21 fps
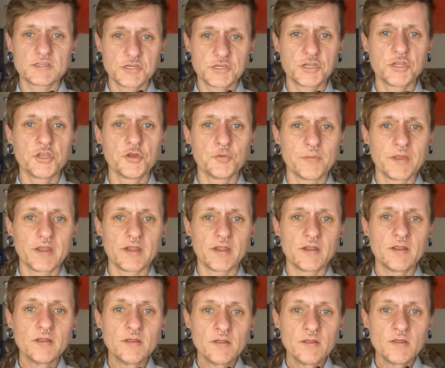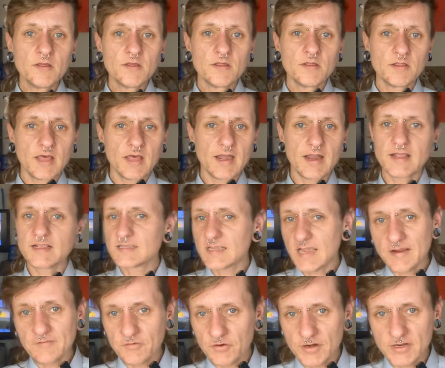human that has
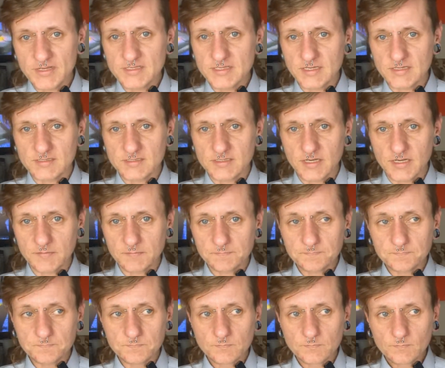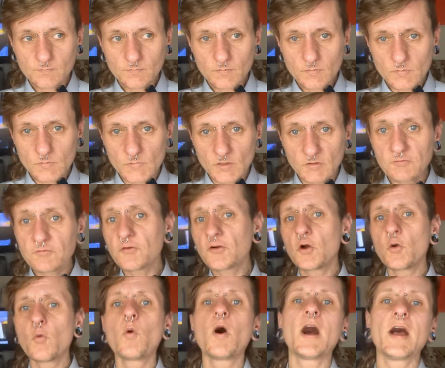ever existed for a
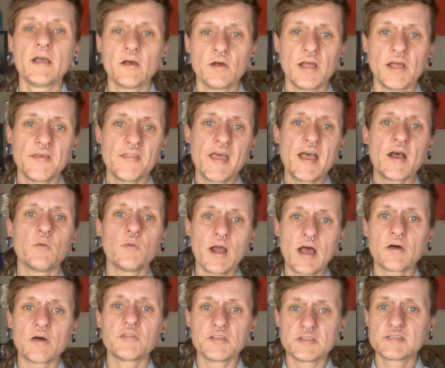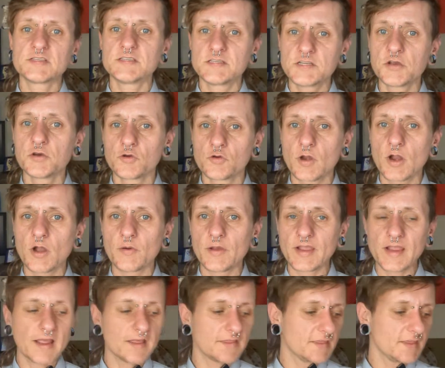while, and that wealth is still
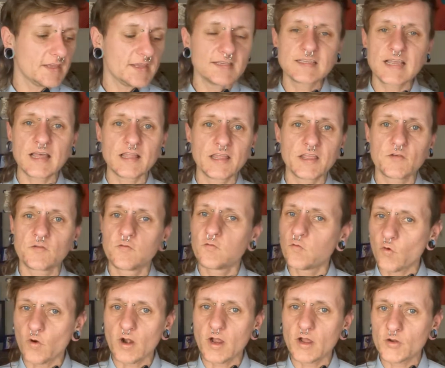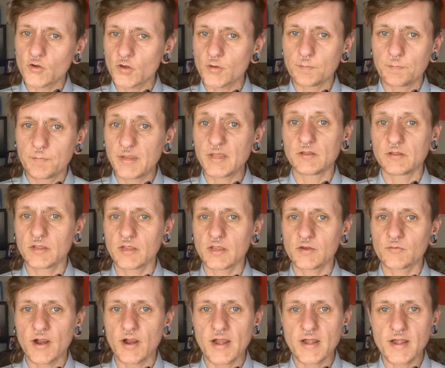growing. I think he's at like 400 billion
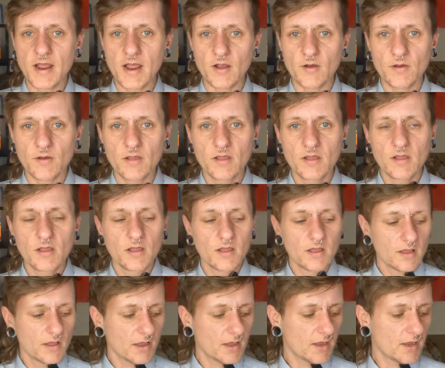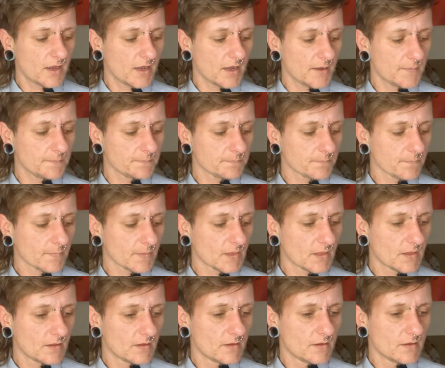right now.
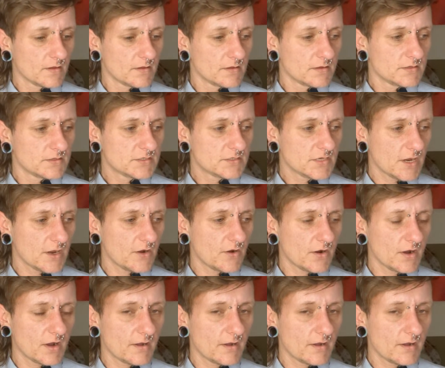So